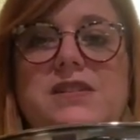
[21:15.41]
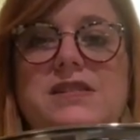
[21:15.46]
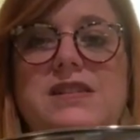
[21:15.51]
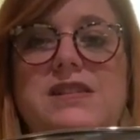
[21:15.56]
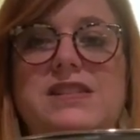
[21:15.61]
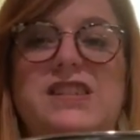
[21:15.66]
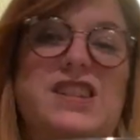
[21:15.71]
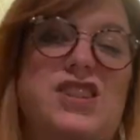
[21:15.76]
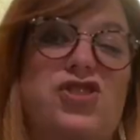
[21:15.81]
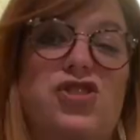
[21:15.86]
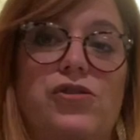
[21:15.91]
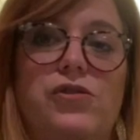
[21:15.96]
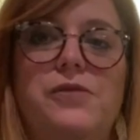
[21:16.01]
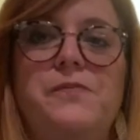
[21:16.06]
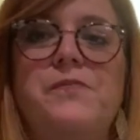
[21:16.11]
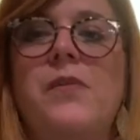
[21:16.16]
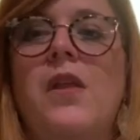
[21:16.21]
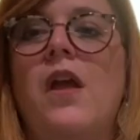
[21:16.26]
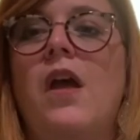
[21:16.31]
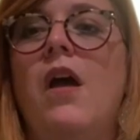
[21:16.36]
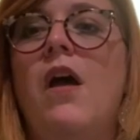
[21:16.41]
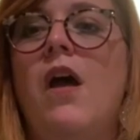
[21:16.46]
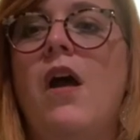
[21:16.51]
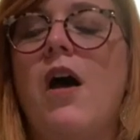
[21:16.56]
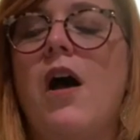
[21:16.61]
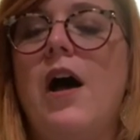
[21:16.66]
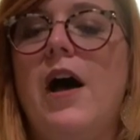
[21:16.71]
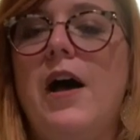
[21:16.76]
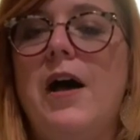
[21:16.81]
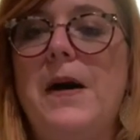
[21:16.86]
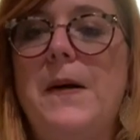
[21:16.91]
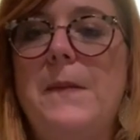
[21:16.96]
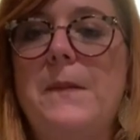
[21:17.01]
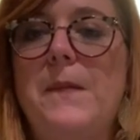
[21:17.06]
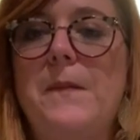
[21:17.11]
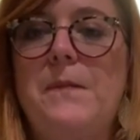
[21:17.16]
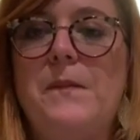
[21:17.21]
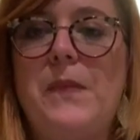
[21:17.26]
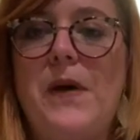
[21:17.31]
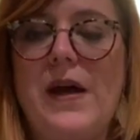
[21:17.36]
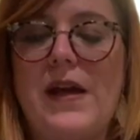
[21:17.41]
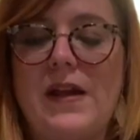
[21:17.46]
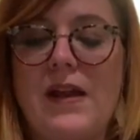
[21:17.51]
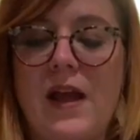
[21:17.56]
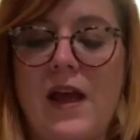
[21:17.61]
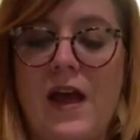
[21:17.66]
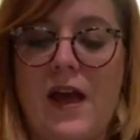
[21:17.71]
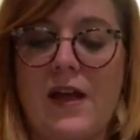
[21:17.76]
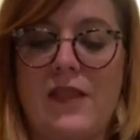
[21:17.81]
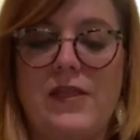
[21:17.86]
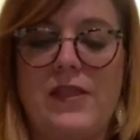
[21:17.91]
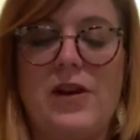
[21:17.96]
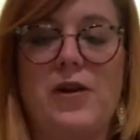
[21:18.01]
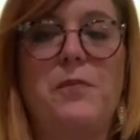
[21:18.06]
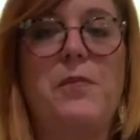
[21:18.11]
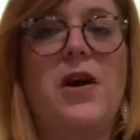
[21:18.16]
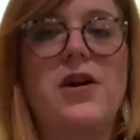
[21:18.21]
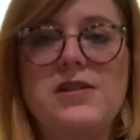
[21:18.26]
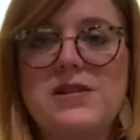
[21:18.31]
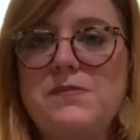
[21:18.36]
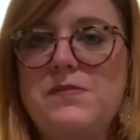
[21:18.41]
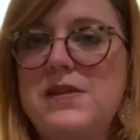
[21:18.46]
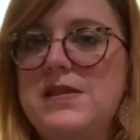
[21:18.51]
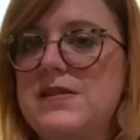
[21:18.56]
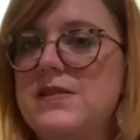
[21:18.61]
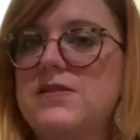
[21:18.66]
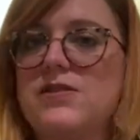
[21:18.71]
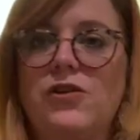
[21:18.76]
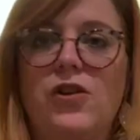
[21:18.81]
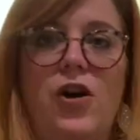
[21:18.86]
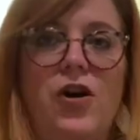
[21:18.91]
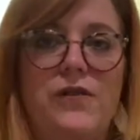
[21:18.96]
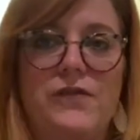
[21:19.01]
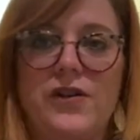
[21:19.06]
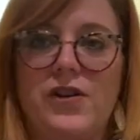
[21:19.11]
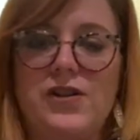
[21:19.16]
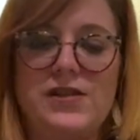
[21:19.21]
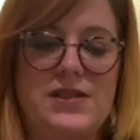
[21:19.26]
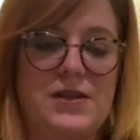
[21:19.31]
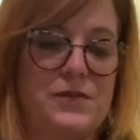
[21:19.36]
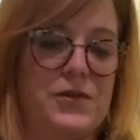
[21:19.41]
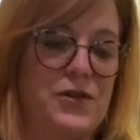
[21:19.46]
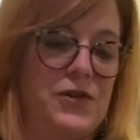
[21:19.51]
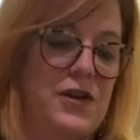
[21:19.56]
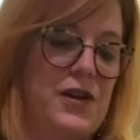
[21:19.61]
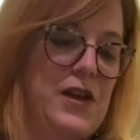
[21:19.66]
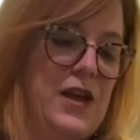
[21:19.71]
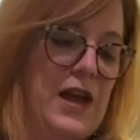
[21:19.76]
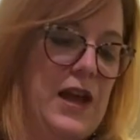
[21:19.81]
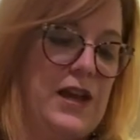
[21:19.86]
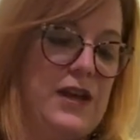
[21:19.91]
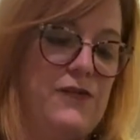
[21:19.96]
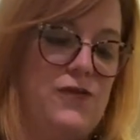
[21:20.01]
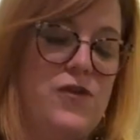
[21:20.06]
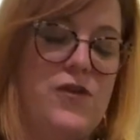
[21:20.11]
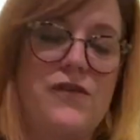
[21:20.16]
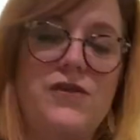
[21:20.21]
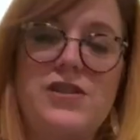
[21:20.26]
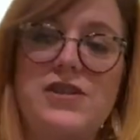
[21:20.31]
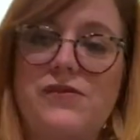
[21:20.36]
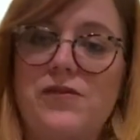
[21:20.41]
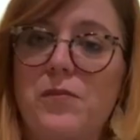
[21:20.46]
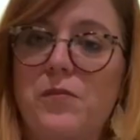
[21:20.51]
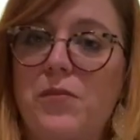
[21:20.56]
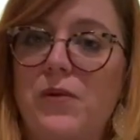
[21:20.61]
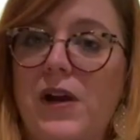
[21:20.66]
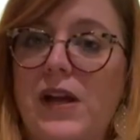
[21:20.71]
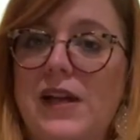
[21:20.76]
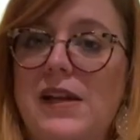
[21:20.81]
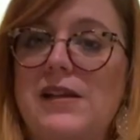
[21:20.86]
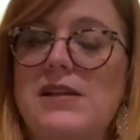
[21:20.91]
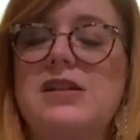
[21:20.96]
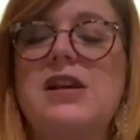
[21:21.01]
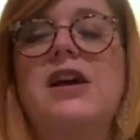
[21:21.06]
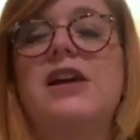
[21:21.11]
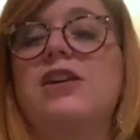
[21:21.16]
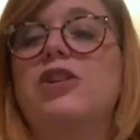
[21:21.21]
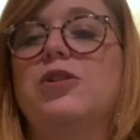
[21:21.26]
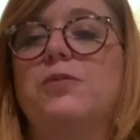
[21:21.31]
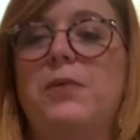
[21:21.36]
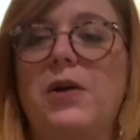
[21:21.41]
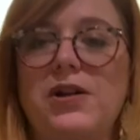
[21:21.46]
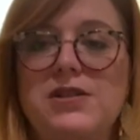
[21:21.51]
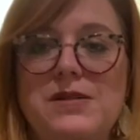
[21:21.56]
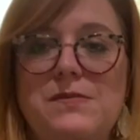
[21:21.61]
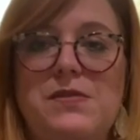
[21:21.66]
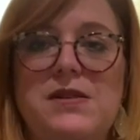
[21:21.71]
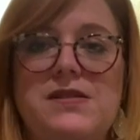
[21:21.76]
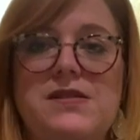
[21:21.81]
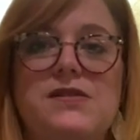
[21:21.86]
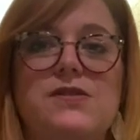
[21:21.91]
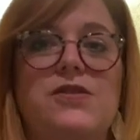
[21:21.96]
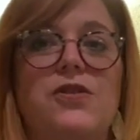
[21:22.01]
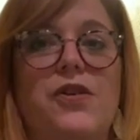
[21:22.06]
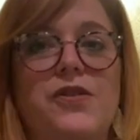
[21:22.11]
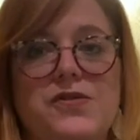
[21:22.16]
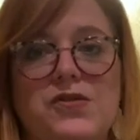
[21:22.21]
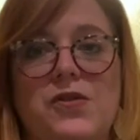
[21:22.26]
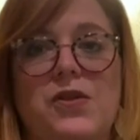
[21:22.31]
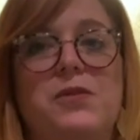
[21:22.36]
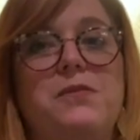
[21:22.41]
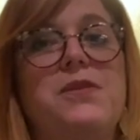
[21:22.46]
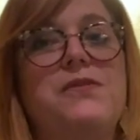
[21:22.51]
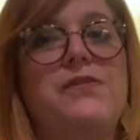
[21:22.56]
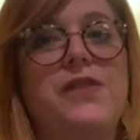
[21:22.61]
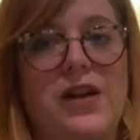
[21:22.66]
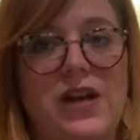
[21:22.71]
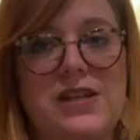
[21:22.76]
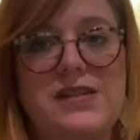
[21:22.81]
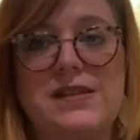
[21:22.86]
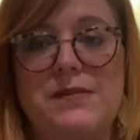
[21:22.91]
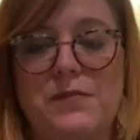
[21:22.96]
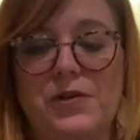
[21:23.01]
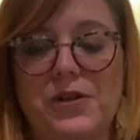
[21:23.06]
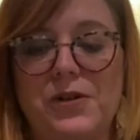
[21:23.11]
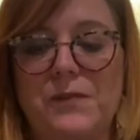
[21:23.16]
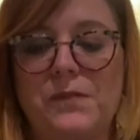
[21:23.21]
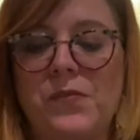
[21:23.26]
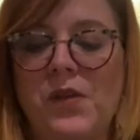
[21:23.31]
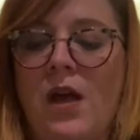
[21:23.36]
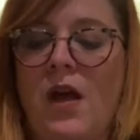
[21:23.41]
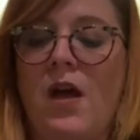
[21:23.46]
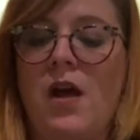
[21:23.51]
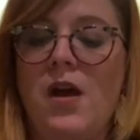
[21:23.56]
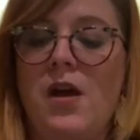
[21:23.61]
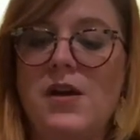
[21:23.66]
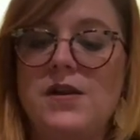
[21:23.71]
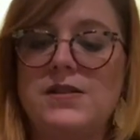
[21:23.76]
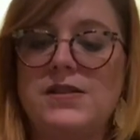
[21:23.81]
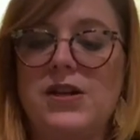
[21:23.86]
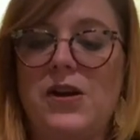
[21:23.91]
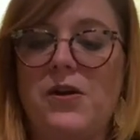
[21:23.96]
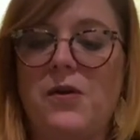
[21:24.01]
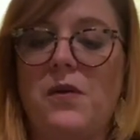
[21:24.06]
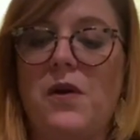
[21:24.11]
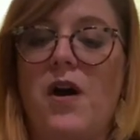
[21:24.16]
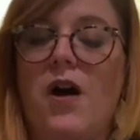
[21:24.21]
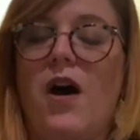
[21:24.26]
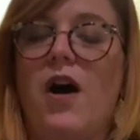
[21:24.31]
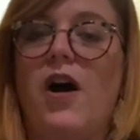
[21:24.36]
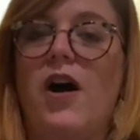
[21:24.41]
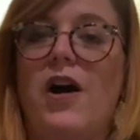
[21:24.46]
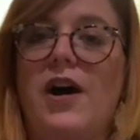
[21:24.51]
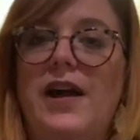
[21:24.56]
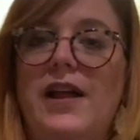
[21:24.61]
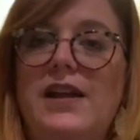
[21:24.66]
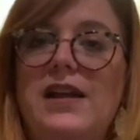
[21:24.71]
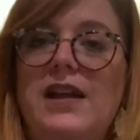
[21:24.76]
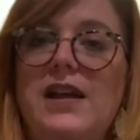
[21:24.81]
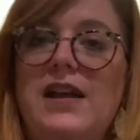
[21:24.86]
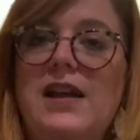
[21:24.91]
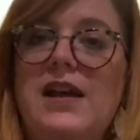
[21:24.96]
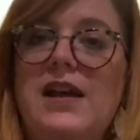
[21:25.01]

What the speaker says: he's digital, but their parts and pieces are all very similar. And if you have a different brand, your parts and pieces are also going to be very similar. So on